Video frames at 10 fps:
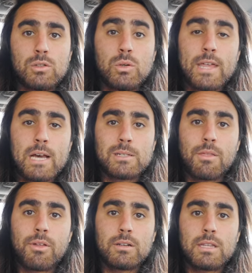a
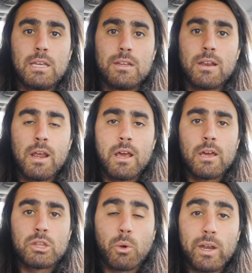2013
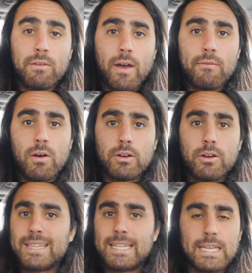
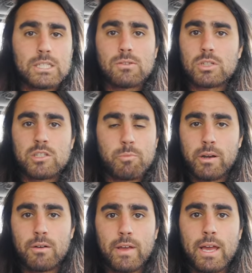2500 diesel
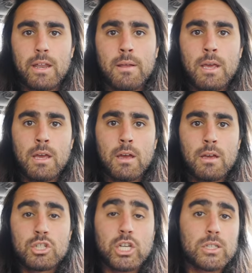sprinter van.
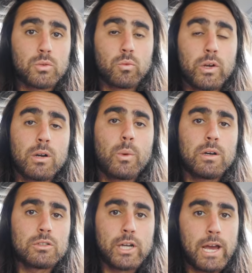She is rear
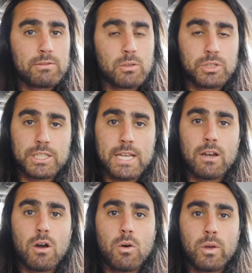wheel drive, so she's
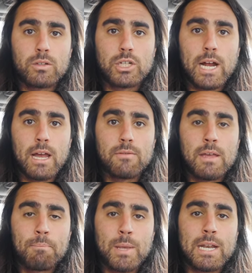not all wheel drive.
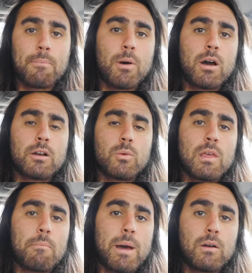And I bought her with
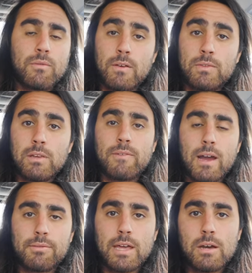about
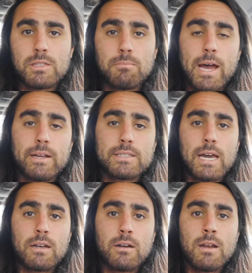55,000 miles
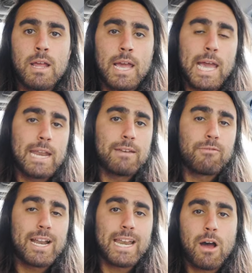on her. And
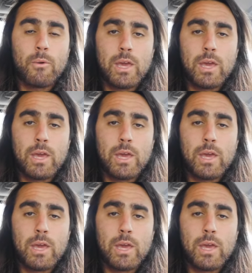right now